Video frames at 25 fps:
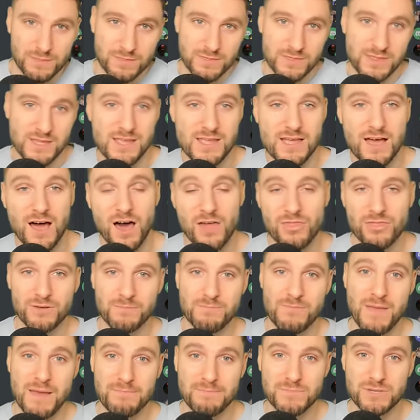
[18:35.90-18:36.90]
the other
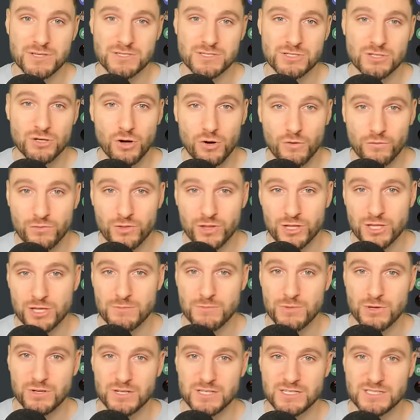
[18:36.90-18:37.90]
members of the
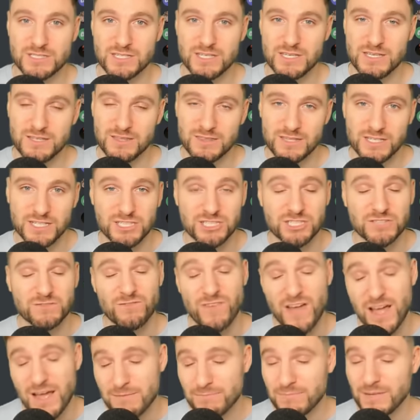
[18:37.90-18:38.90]
community, the
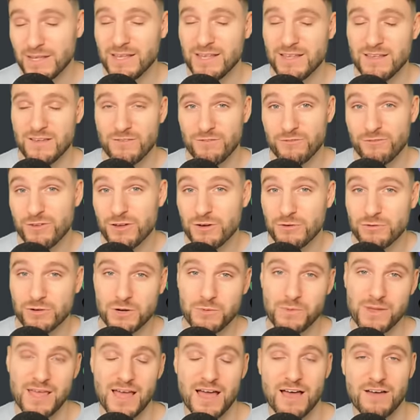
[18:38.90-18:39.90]
family feel that
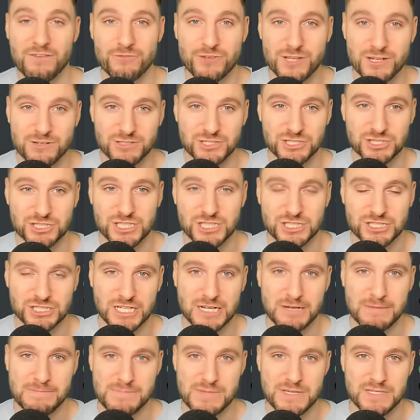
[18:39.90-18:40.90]
we have here at Chart
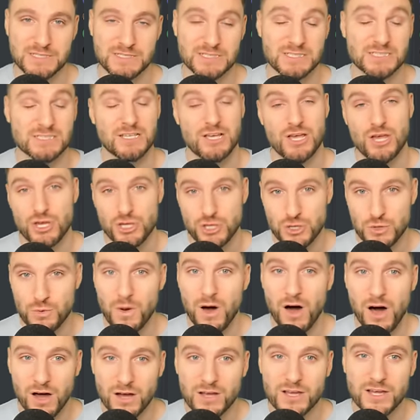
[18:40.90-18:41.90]
Champions, you
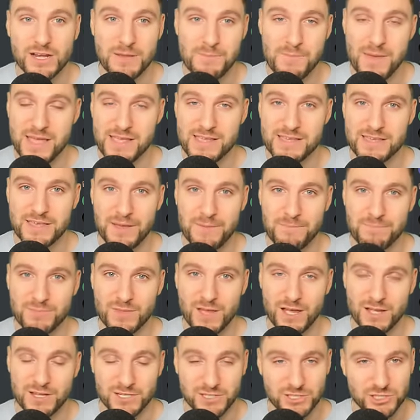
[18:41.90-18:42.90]
are going to make it.
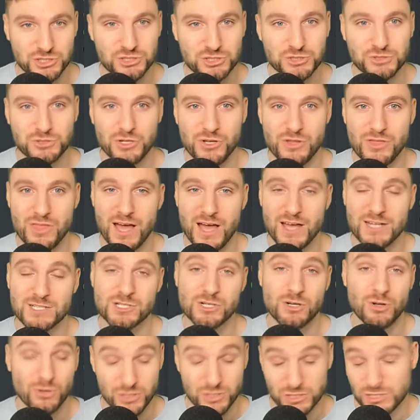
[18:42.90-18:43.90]
I can assure you that as
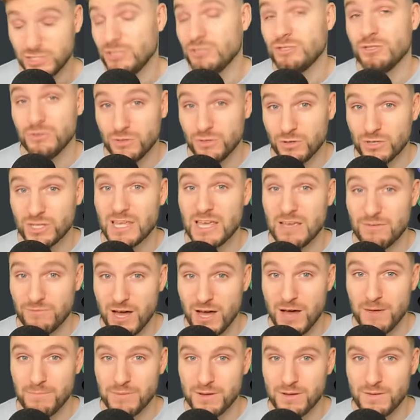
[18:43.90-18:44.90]
long as you do not give
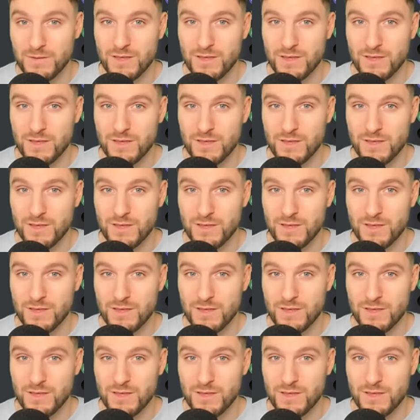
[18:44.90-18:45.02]
up.